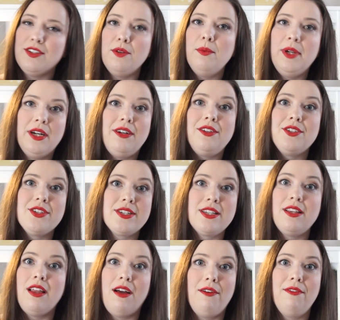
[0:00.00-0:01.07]
don't we all just
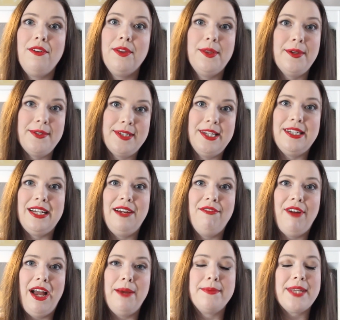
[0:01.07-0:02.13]
love those Sunday
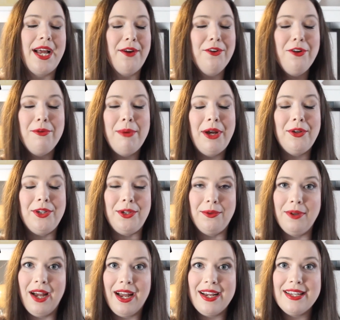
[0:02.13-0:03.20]
vibes? I don't know about
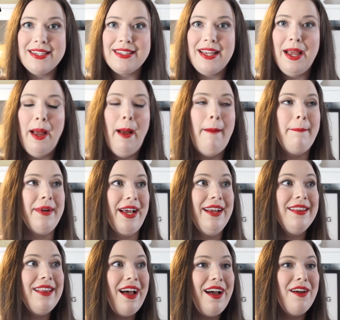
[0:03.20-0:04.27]
you guys, but
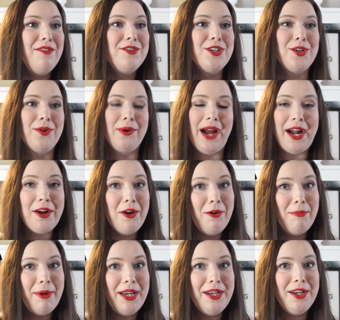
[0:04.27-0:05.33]
I love to crack
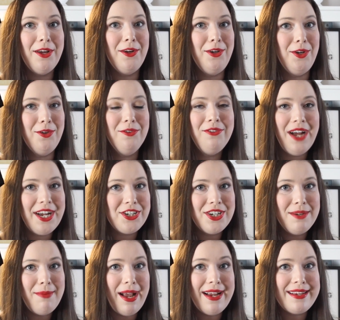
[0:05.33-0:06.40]
open a new
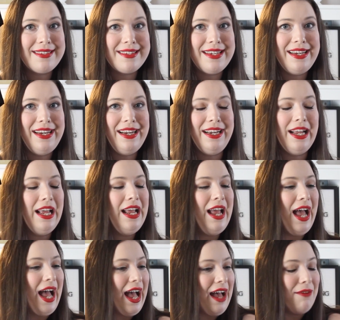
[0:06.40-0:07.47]
fashion magazine,
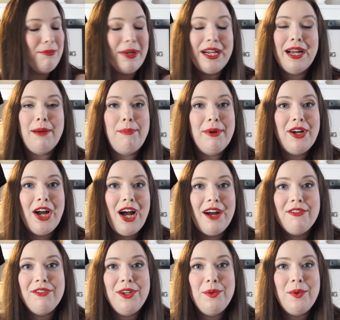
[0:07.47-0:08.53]
have my cup of
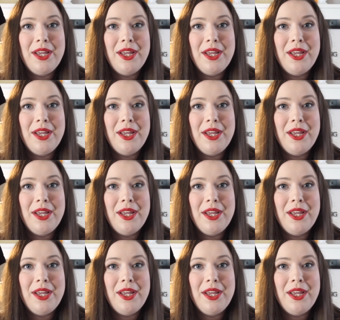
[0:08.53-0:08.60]
coffee